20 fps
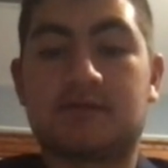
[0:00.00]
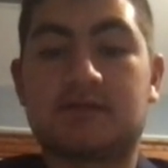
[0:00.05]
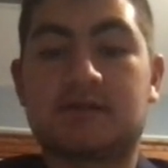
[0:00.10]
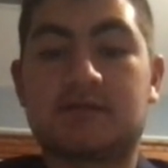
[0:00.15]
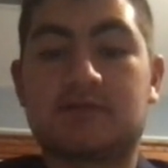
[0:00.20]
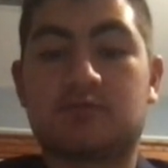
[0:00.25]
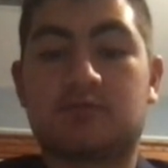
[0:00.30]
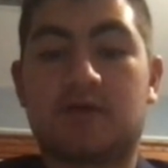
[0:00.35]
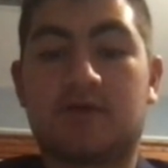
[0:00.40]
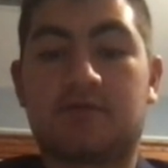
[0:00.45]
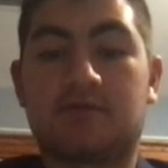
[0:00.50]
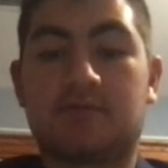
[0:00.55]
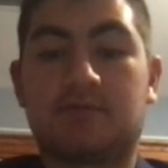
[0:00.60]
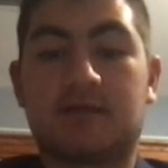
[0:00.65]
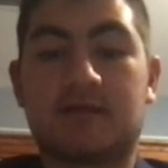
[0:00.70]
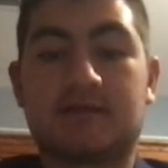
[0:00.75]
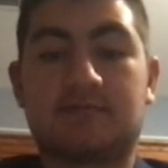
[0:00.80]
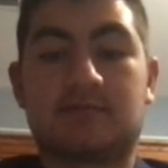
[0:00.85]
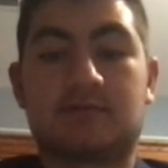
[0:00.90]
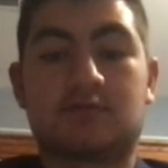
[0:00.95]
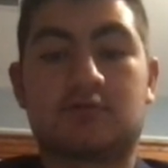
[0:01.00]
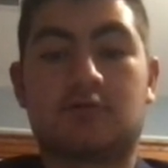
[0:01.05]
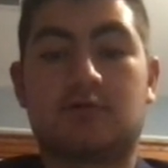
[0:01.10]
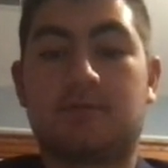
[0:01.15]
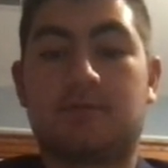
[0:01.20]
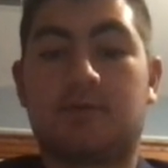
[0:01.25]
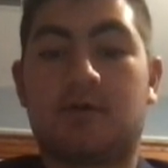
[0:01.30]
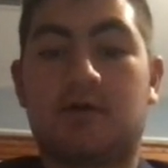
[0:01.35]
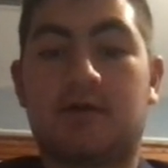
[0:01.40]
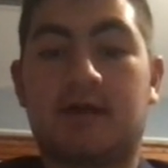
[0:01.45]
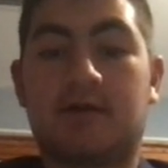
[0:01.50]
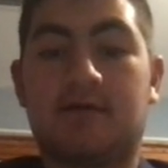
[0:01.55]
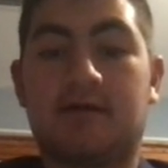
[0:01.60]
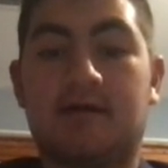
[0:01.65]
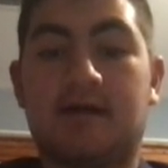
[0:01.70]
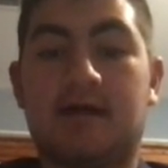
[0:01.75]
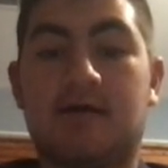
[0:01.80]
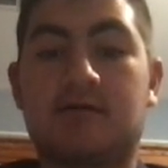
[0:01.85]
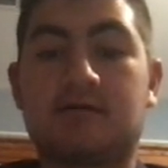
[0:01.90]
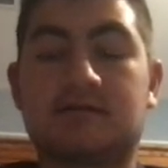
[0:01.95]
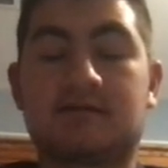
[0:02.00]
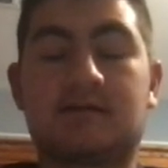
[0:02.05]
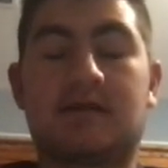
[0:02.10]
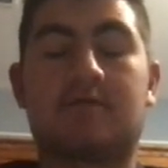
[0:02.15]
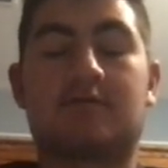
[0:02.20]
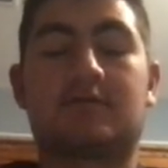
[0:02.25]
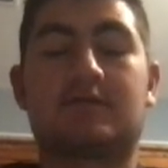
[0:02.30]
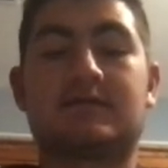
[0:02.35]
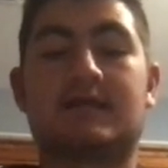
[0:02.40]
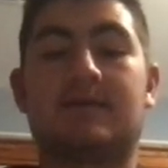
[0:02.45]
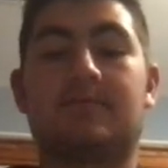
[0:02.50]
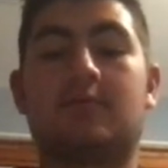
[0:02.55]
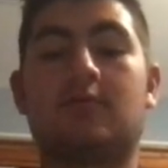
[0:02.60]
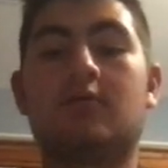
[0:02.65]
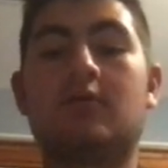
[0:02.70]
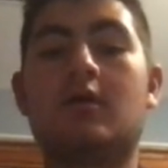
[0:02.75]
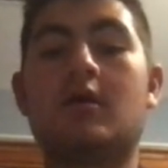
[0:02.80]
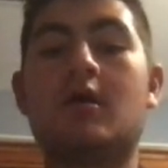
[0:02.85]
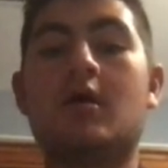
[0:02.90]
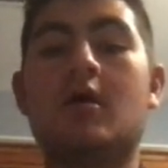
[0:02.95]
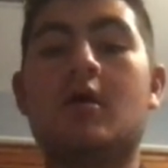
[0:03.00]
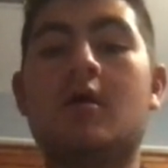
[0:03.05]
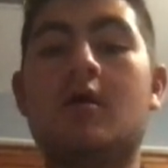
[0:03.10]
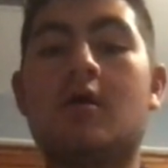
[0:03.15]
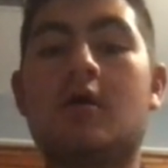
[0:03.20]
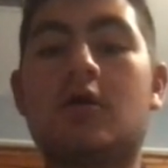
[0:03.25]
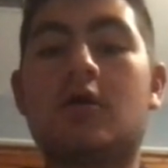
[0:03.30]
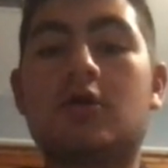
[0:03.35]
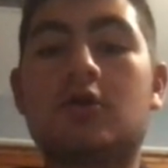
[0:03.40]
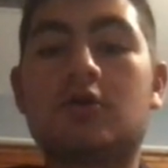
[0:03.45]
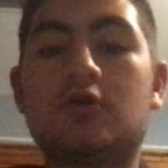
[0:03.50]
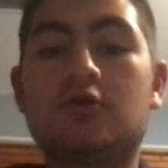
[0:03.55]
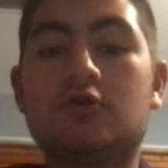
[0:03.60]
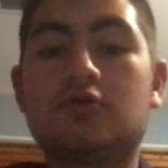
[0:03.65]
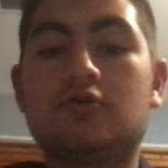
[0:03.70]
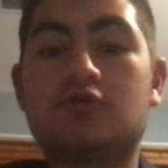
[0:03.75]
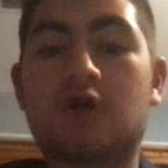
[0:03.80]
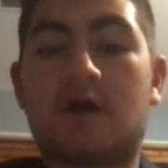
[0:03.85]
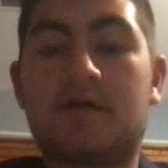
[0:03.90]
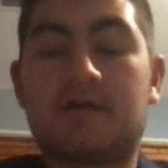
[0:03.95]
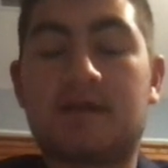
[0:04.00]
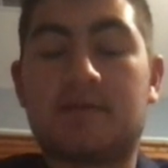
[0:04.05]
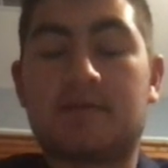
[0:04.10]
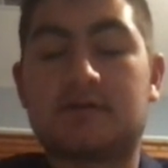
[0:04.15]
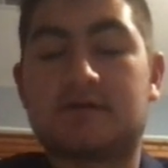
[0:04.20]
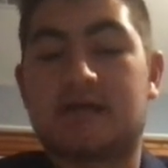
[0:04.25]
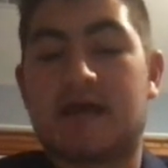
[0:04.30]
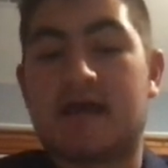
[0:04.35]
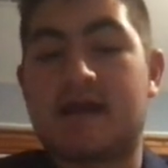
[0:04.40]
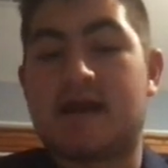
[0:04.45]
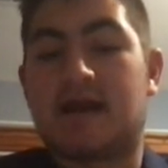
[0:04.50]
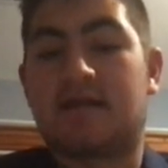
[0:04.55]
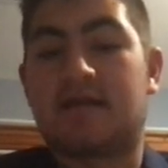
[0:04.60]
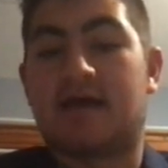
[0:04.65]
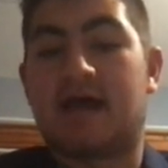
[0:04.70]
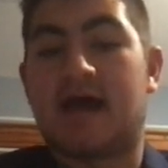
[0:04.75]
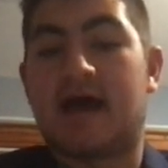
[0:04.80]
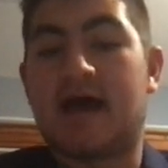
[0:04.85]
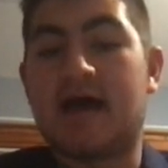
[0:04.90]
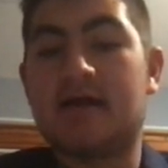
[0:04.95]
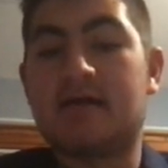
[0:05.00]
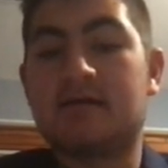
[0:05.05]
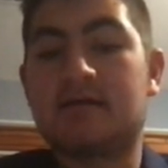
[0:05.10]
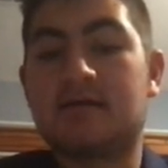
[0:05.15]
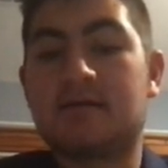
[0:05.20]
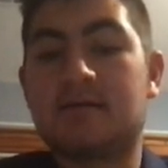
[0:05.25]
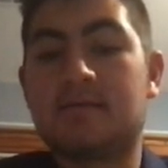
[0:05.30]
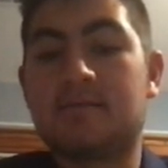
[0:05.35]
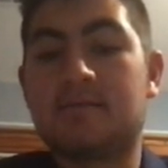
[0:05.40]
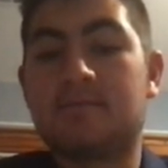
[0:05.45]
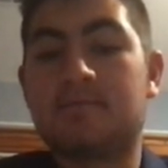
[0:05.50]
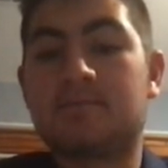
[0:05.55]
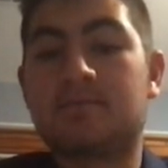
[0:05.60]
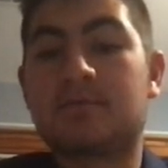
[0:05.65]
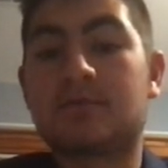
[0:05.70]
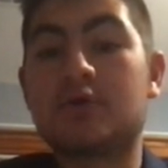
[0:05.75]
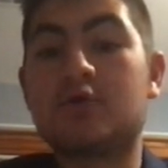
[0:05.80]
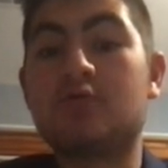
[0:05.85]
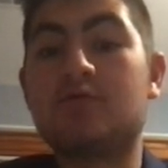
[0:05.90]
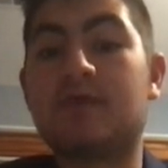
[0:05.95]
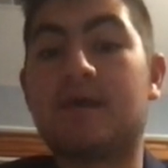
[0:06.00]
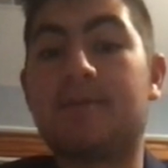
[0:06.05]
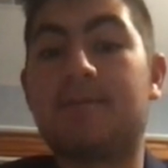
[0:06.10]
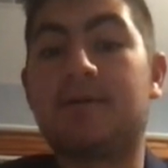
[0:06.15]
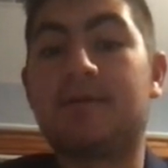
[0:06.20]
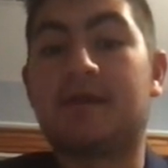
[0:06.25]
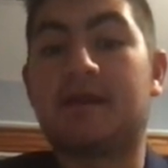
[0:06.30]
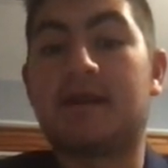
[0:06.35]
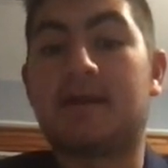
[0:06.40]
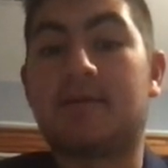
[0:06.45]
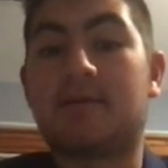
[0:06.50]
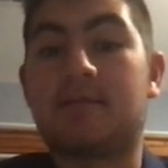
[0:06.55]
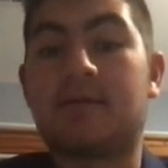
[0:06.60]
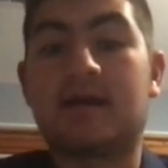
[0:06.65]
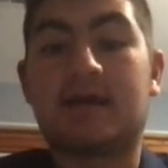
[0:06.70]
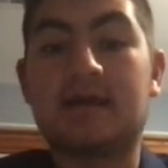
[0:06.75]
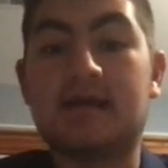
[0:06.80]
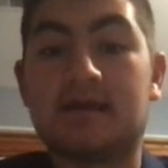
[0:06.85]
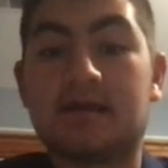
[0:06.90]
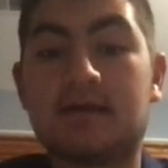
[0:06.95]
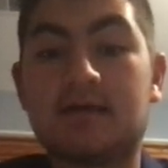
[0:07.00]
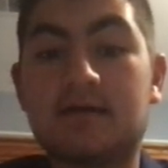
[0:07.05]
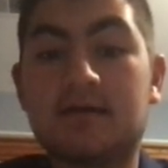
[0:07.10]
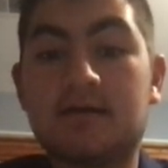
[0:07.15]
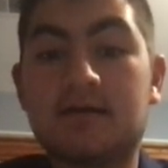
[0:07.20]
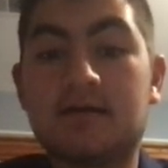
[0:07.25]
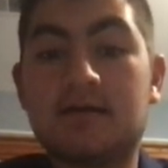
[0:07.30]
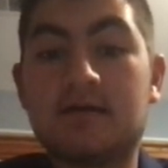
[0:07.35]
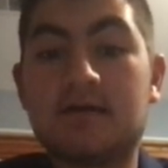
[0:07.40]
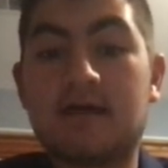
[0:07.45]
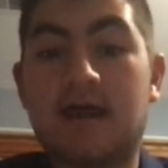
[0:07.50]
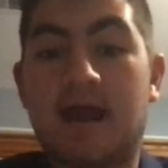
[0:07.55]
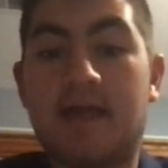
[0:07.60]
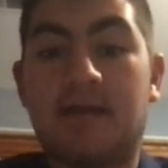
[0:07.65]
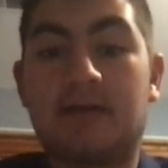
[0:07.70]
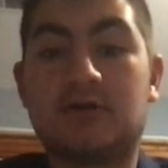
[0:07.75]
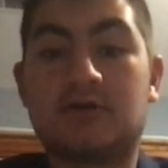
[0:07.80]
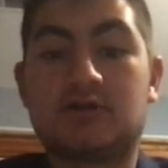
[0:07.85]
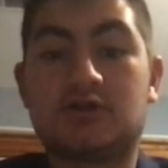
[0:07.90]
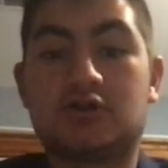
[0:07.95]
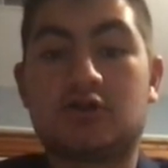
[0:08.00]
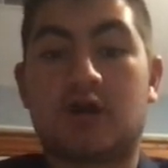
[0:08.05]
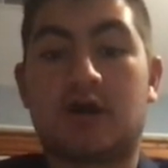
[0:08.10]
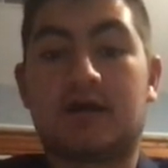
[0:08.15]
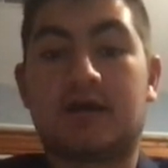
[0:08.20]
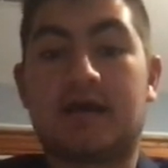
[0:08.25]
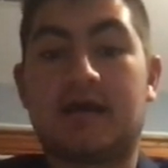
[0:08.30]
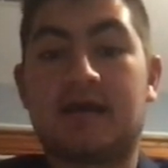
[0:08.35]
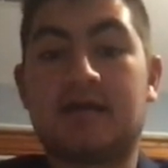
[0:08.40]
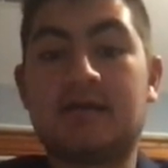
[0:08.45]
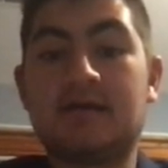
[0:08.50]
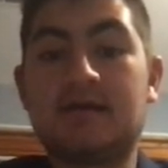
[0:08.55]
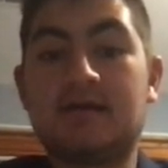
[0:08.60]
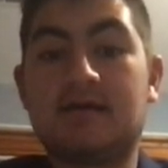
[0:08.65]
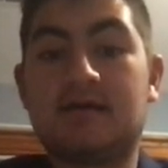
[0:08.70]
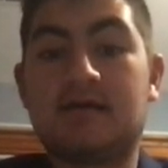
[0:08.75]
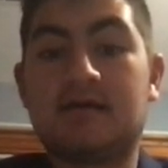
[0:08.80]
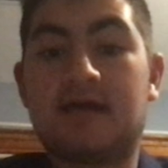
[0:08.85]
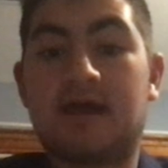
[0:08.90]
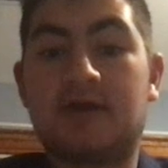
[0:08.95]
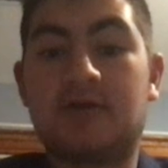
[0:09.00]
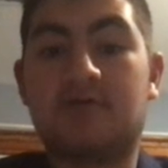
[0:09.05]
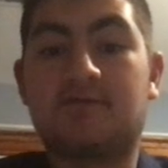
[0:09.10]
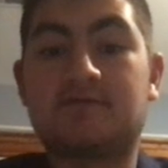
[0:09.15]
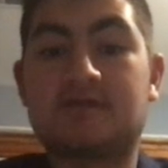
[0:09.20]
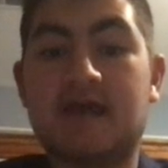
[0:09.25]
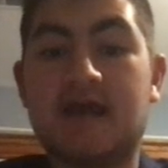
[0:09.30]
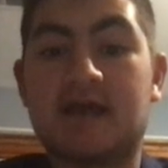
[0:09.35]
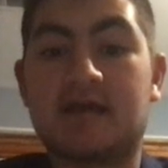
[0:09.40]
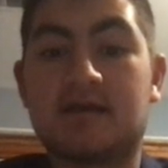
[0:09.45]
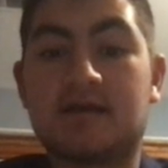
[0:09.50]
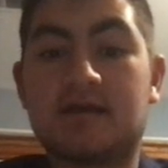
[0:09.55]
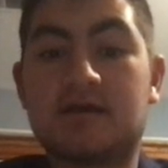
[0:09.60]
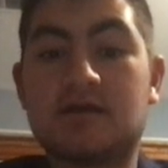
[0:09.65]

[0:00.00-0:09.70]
with replacements. We're doing part A right now as another example. You draw the number 10 out of the hat. You would then put that number back in, and then you draw again, and you have 10